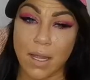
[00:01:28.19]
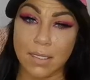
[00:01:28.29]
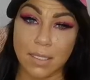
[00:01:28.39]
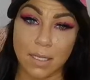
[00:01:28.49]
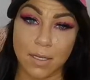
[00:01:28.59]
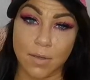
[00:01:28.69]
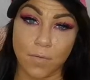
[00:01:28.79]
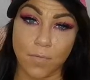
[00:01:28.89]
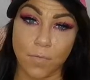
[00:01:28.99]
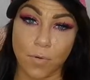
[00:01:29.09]
I did
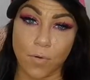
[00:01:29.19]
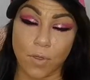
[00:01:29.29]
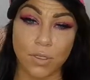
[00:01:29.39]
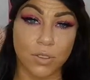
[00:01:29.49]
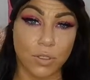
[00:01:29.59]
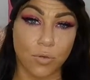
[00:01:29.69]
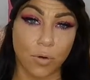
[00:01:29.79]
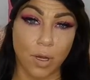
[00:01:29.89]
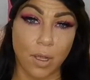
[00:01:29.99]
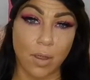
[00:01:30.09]
for the
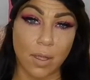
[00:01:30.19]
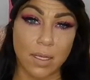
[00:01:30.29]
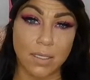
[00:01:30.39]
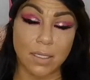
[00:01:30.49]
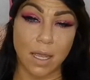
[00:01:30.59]
tutorial is